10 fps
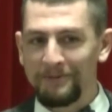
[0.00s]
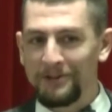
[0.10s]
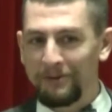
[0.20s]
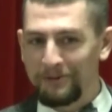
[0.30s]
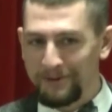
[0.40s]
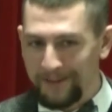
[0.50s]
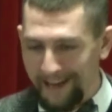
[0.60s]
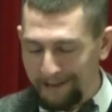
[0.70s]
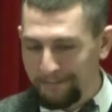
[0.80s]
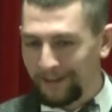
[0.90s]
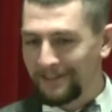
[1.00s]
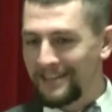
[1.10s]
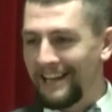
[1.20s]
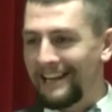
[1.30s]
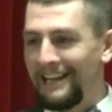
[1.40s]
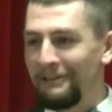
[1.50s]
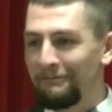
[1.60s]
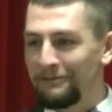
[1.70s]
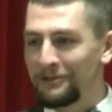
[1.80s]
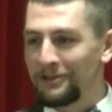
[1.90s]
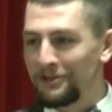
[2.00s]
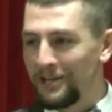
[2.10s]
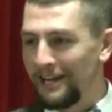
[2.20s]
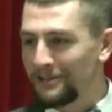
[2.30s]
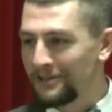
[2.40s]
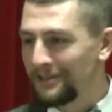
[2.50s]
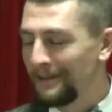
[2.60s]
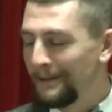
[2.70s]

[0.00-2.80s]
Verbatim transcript: don't do that because that kind of suggests